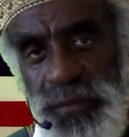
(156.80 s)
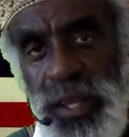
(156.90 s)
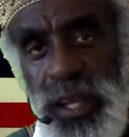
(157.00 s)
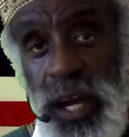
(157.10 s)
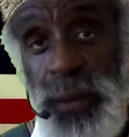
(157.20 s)

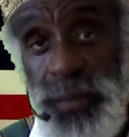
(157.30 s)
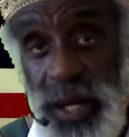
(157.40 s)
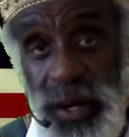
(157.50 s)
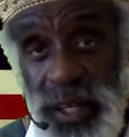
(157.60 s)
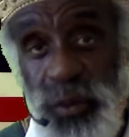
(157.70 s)

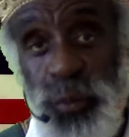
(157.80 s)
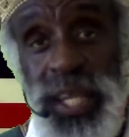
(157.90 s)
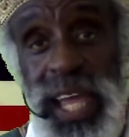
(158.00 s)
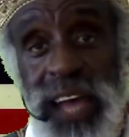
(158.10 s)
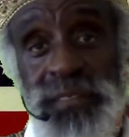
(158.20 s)
America, we
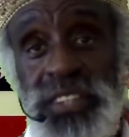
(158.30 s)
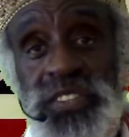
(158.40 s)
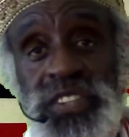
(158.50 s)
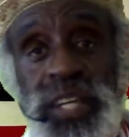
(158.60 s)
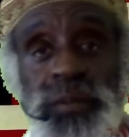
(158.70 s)
have a
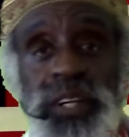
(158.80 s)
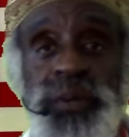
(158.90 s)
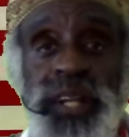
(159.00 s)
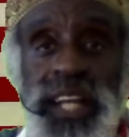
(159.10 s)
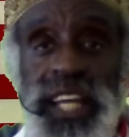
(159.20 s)
similar
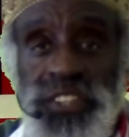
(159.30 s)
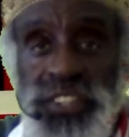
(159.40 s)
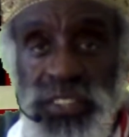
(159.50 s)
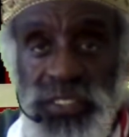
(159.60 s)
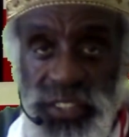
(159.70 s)

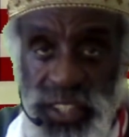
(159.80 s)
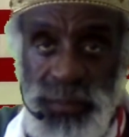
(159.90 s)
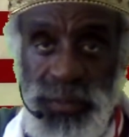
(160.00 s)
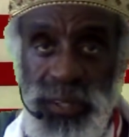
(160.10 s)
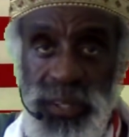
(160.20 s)
relationship
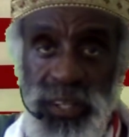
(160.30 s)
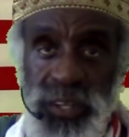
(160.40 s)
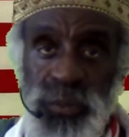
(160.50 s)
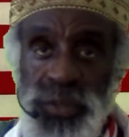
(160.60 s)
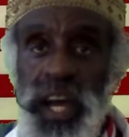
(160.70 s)

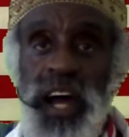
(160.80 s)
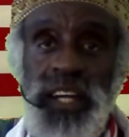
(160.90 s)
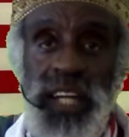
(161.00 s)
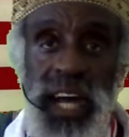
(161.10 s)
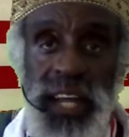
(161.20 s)
with our
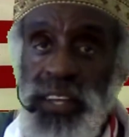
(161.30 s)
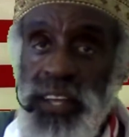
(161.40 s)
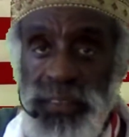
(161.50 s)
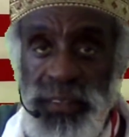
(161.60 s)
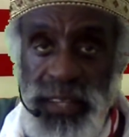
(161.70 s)
God
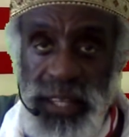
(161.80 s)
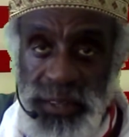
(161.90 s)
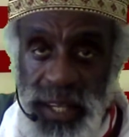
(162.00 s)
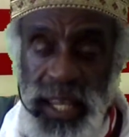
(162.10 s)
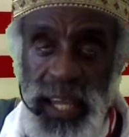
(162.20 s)
that they
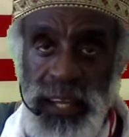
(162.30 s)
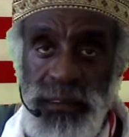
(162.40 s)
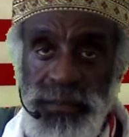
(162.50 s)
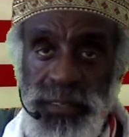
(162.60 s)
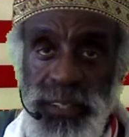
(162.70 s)
have.
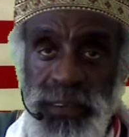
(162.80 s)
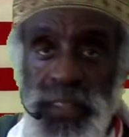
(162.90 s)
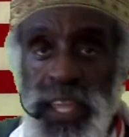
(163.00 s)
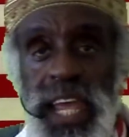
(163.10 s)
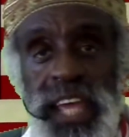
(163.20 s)

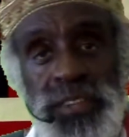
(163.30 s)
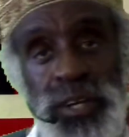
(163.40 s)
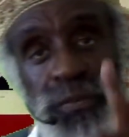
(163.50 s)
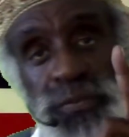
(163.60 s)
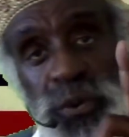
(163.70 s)
And
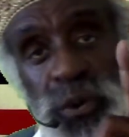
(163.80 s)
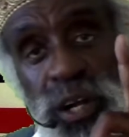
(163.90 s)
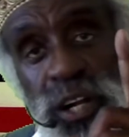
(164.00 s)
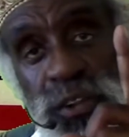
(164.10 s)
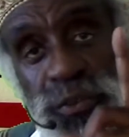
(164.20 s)
therefore,
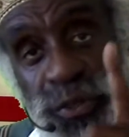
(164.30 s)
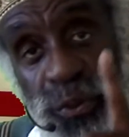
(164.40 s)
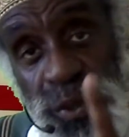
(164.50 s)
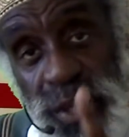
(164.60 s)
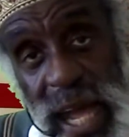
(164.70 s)
do
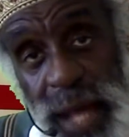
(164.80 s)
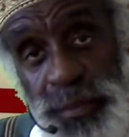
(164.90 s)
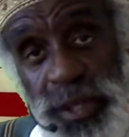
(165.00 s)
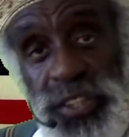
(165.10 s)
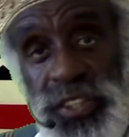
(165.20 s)
not be
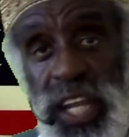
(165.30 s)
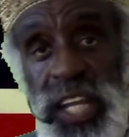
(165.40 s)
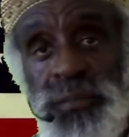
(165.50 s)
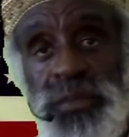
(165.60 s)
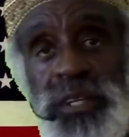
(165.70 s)

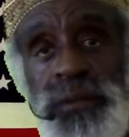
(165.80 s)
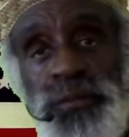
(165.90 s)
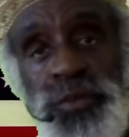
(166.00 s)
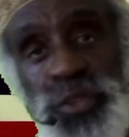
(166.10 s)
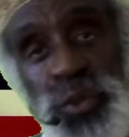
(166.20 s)
ashamed,
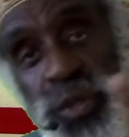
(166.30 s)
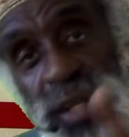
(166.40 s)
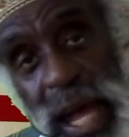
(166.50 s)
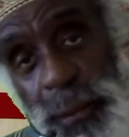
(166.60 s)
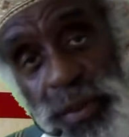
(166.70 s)
do
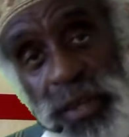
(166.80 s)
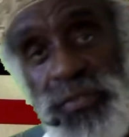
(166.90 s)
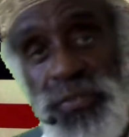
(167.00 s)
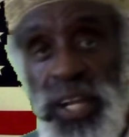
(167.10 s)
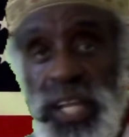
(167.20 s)
not be
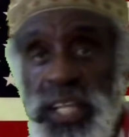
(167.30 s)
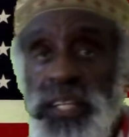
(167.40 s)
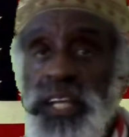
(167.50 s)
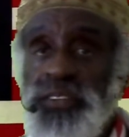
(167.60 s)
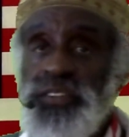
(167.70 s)
afraid
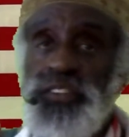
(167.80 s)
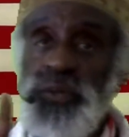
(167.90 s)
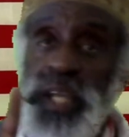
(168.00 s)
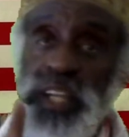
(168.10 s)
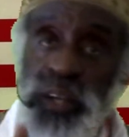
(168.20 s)
to
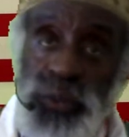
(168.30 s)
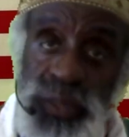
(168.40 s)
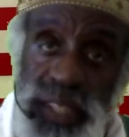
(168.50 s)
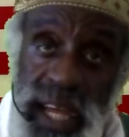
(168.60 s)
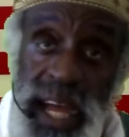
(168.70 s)
include
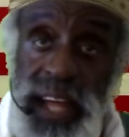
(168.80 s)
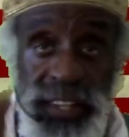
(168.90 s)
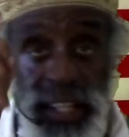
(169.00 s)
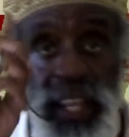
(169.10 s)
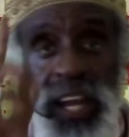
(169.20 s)
God in
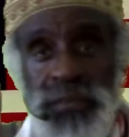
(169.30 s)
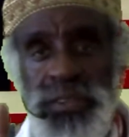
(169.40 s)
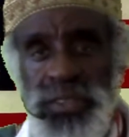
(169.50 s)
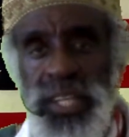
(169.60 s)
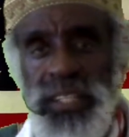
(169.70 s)

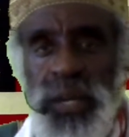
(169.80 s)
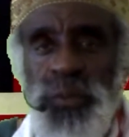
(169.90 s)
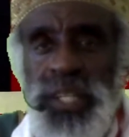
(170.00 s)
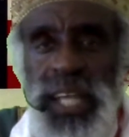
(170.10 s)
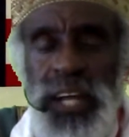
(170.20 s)
everything that we
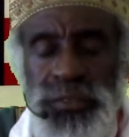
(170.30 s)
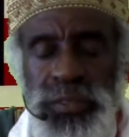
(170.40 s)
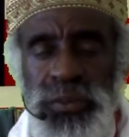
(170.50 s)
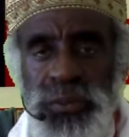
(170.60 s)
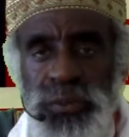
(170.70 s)
now do.